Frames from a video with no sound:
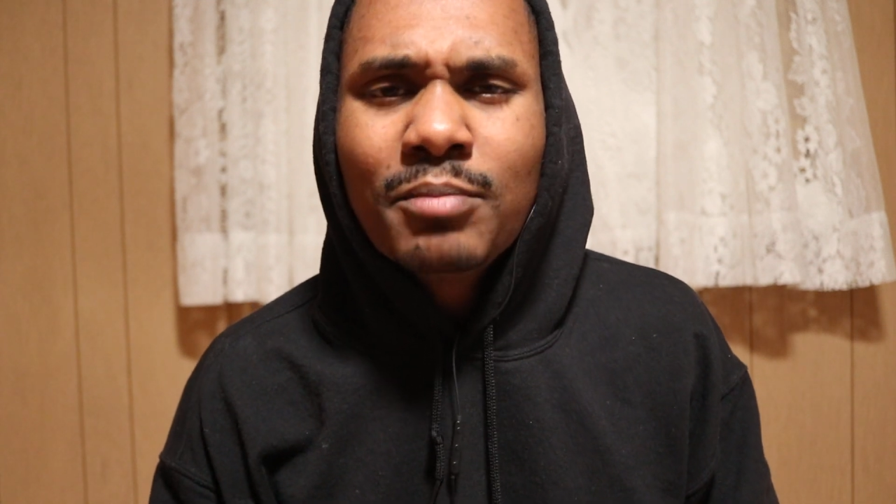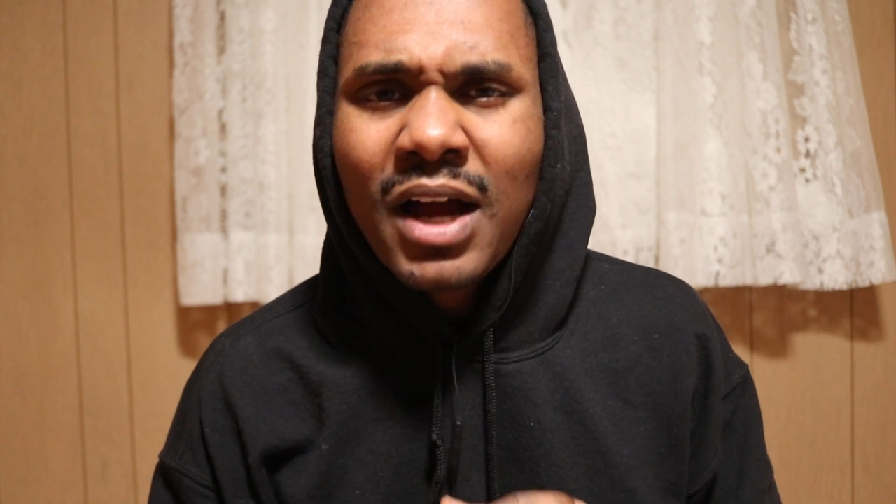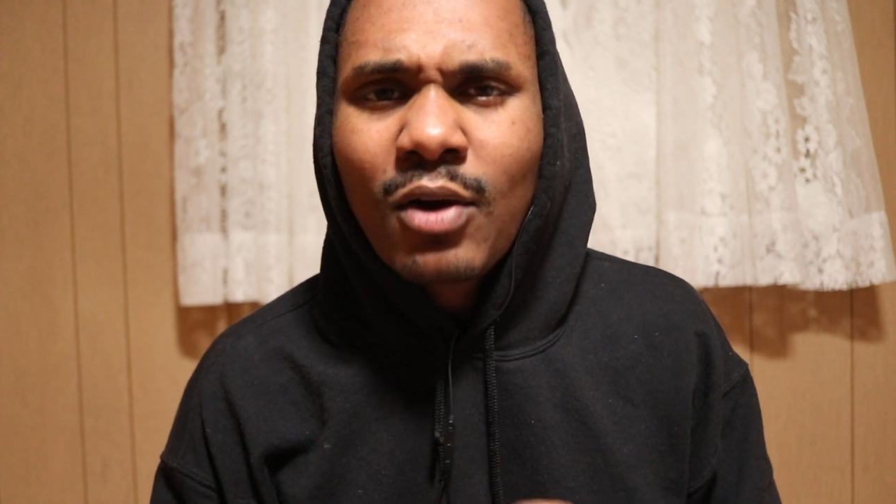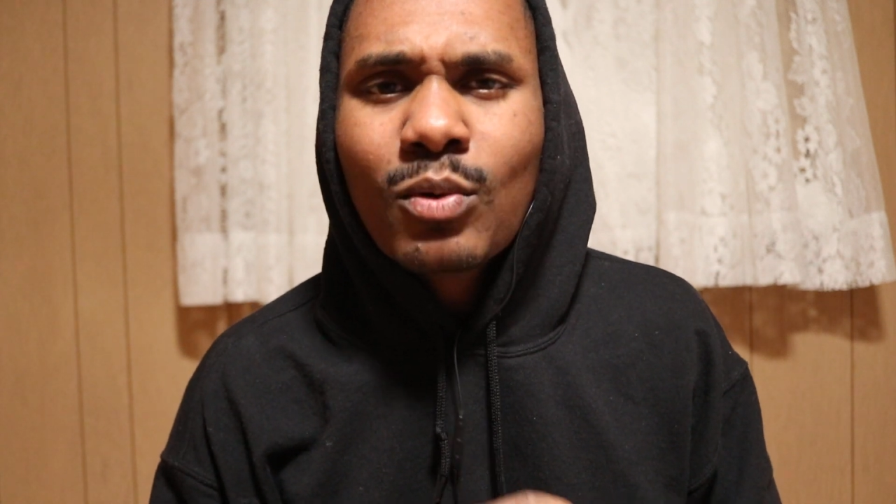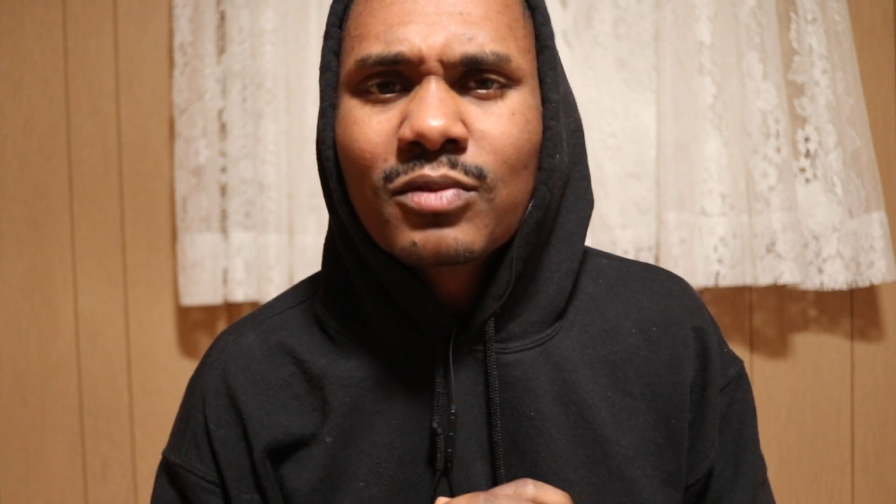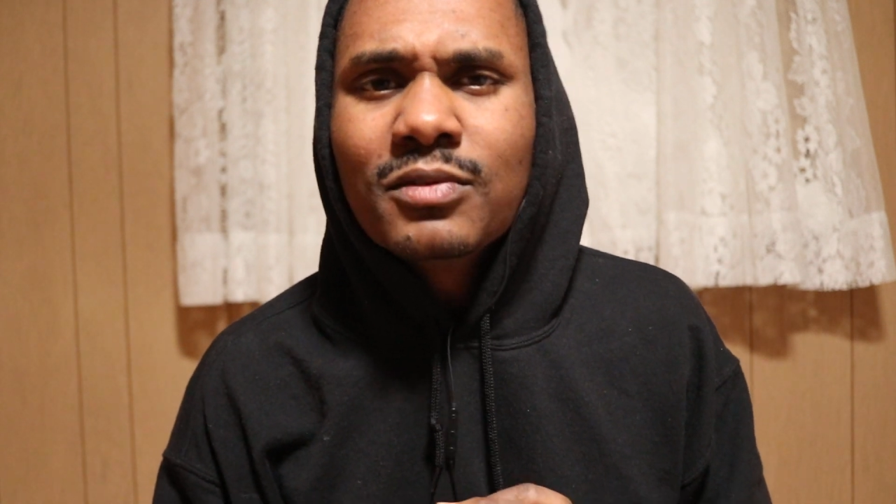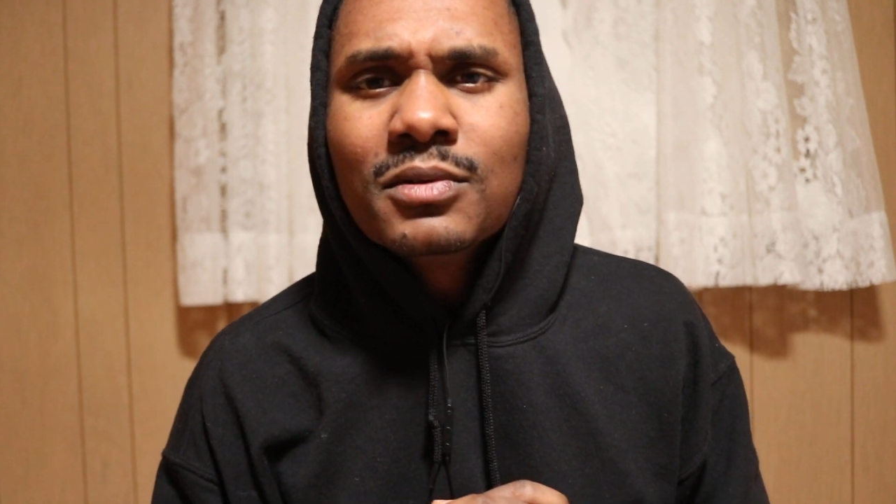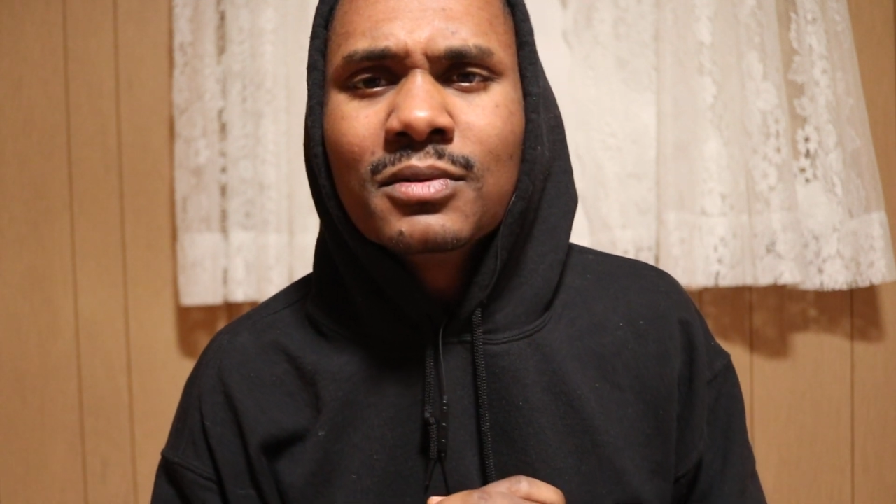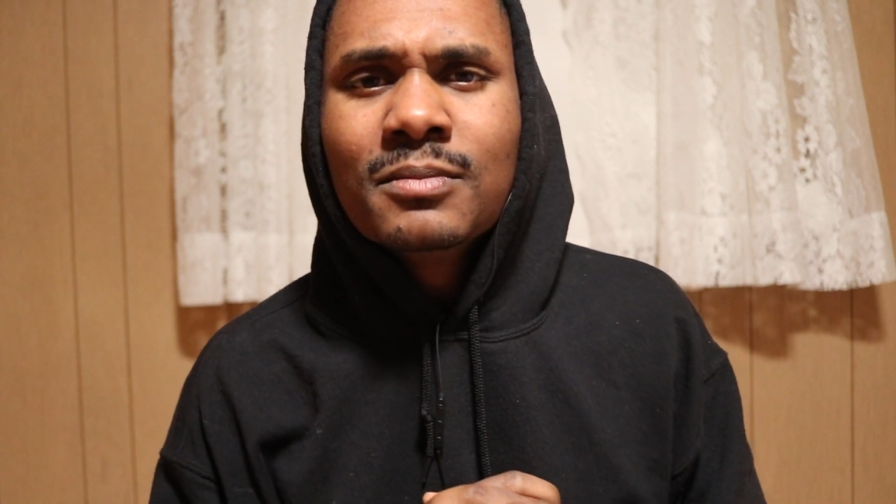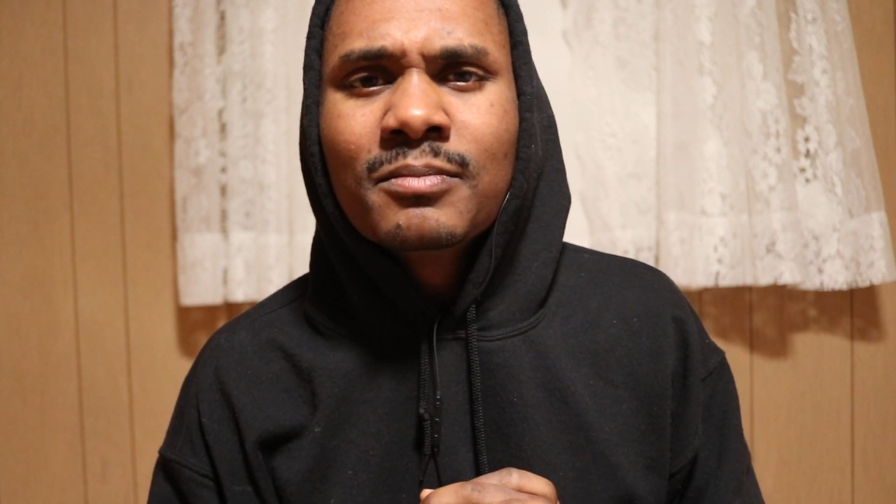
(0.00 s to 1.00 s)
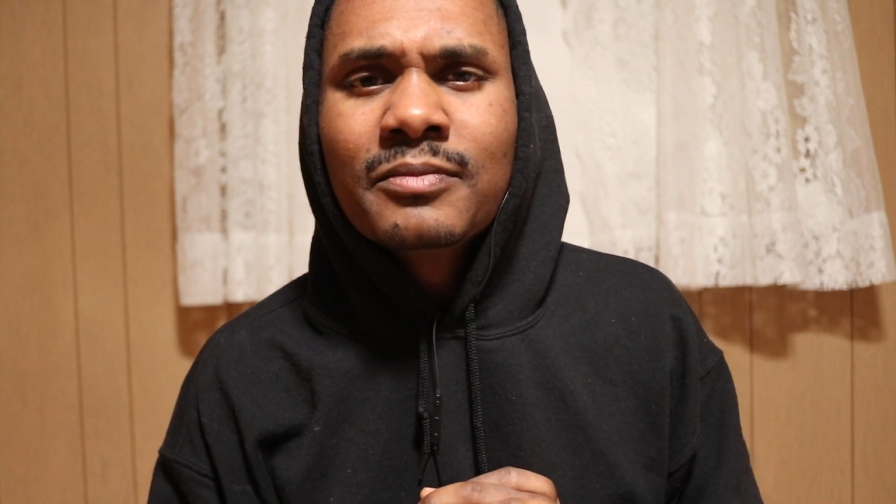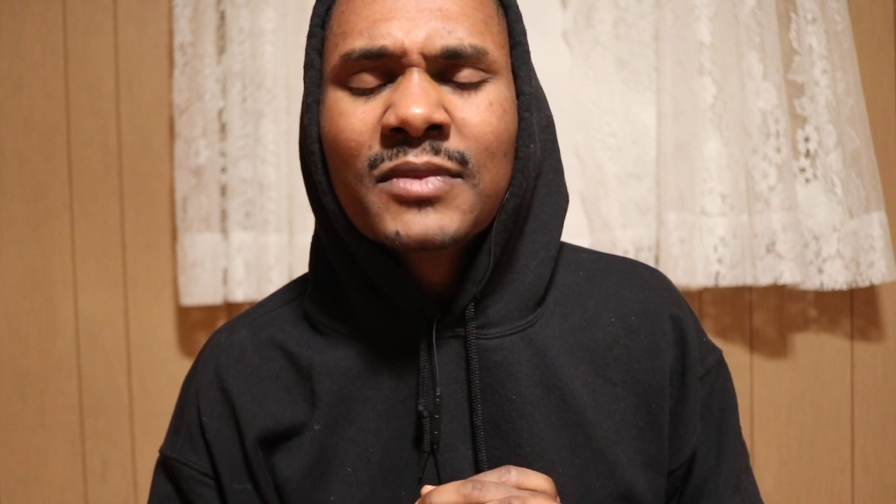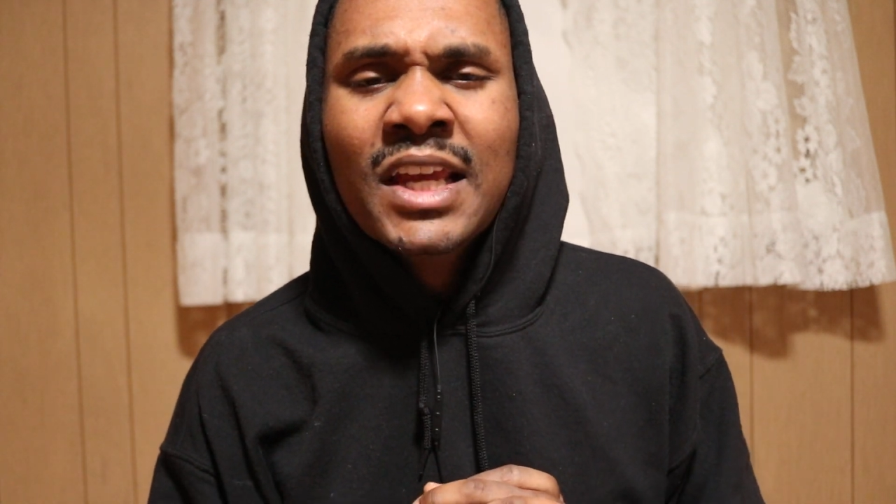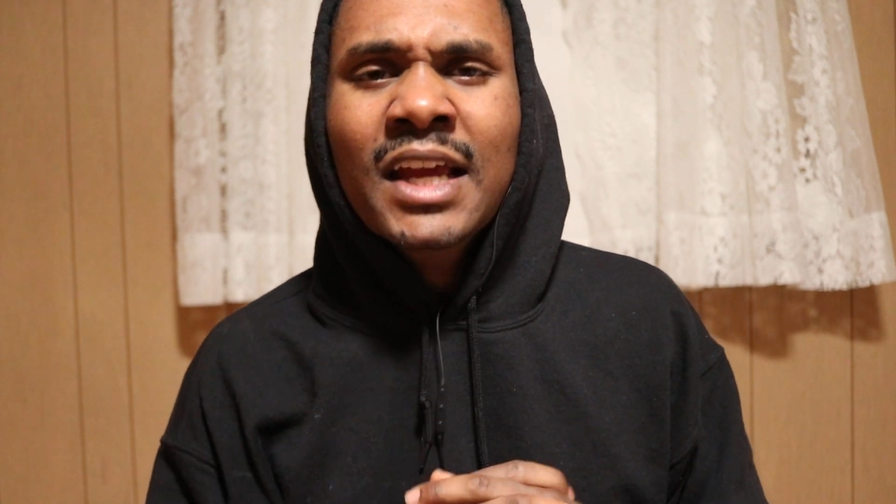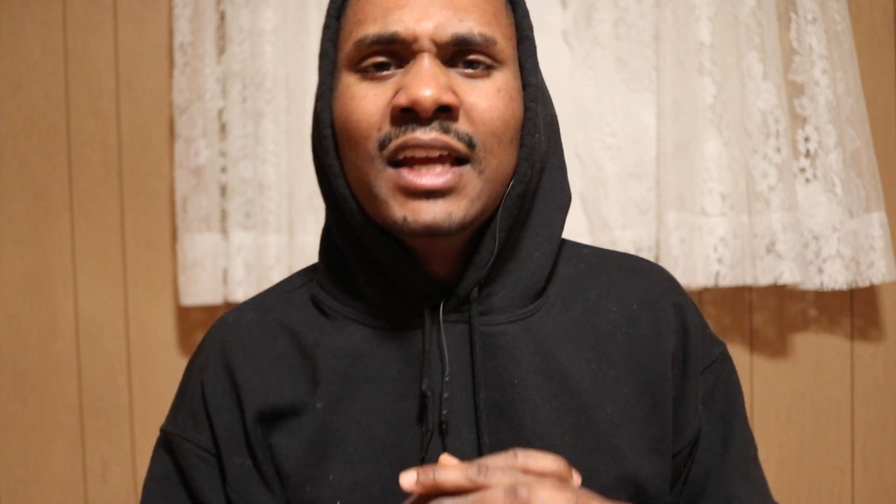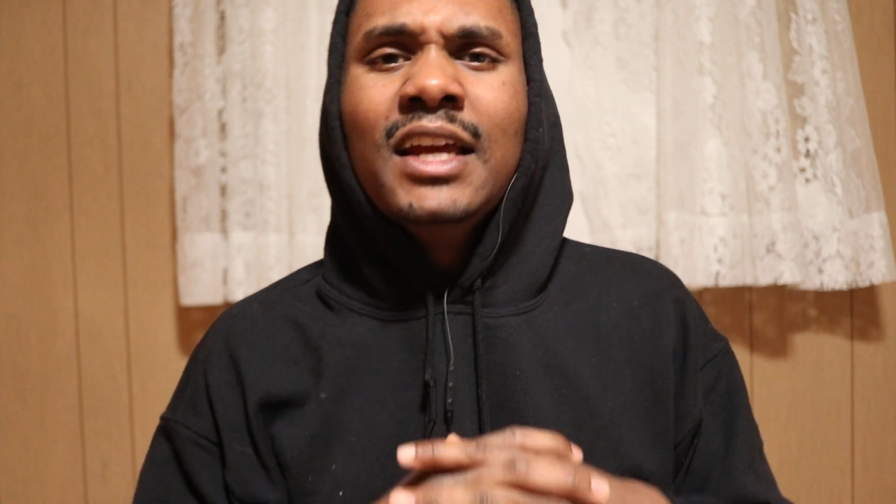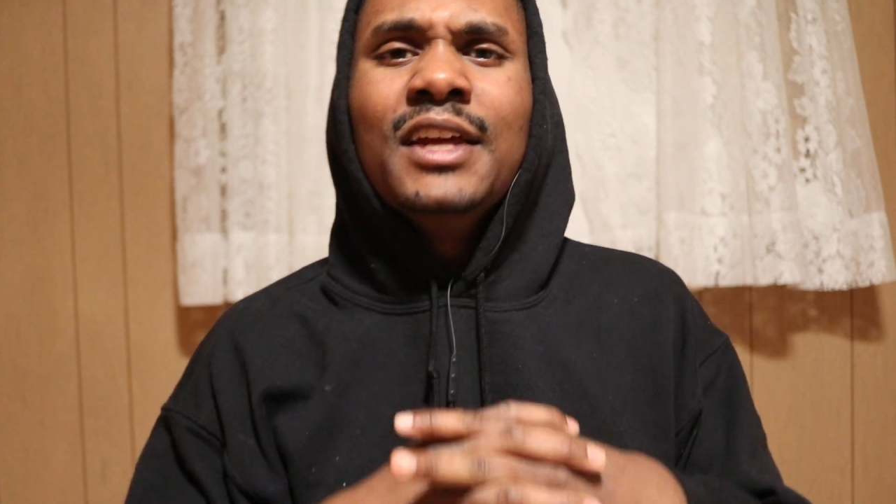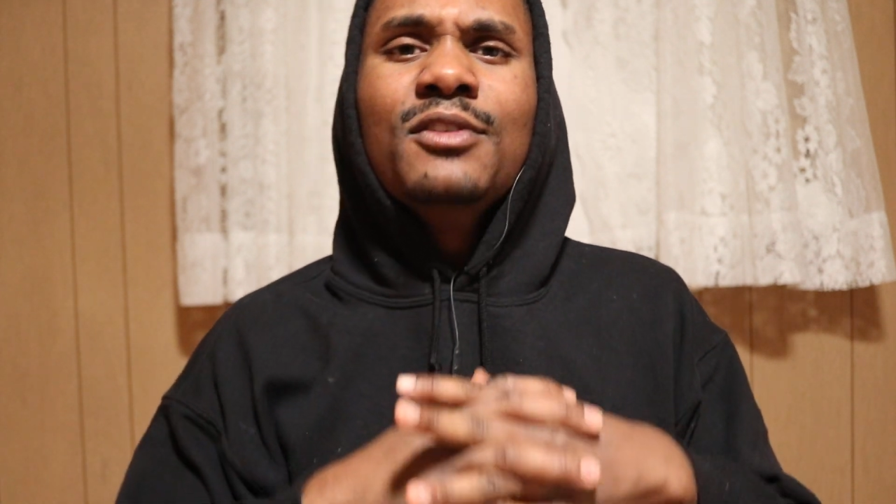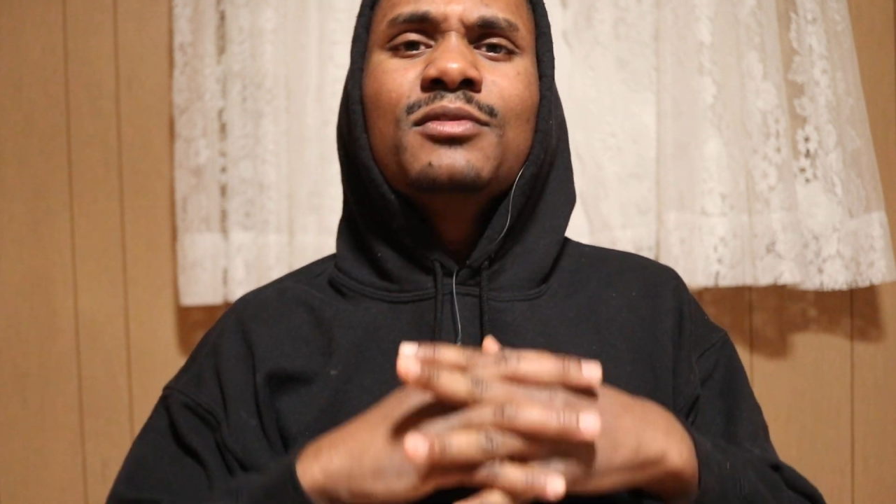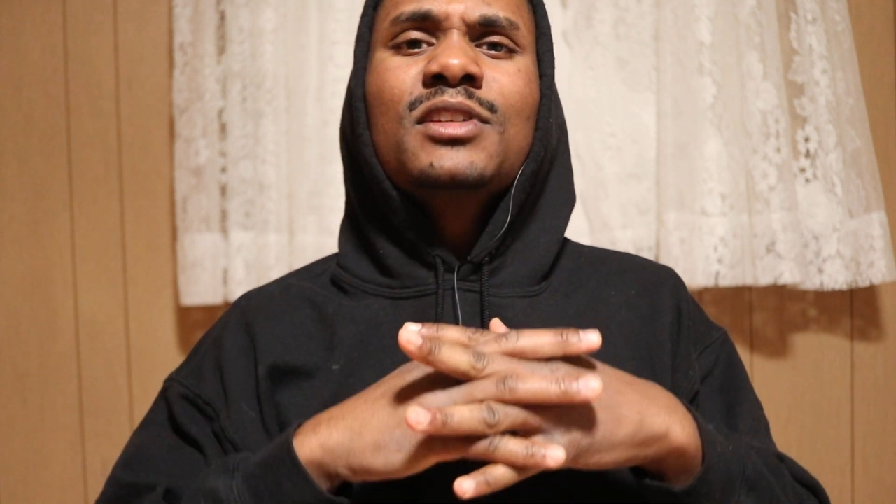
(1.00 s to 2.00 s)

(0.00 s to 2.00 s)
powerful. And if